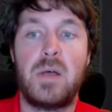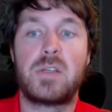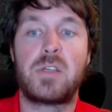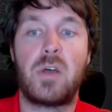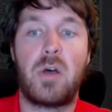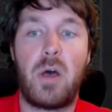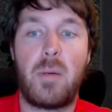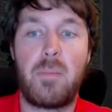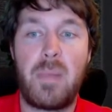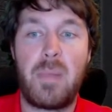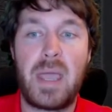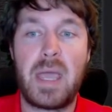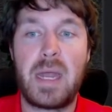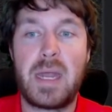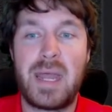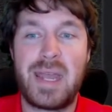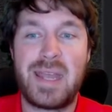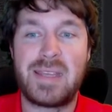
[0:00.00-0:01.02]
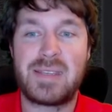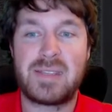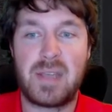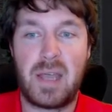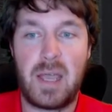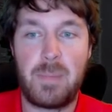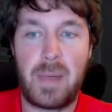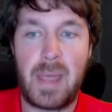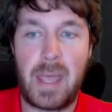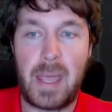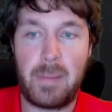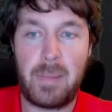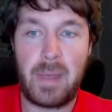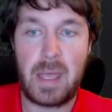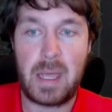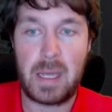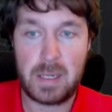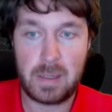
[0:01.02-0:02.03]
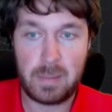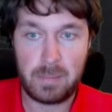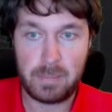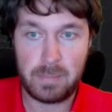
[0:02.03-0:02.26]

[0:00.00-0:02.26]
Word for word: So a man has type MN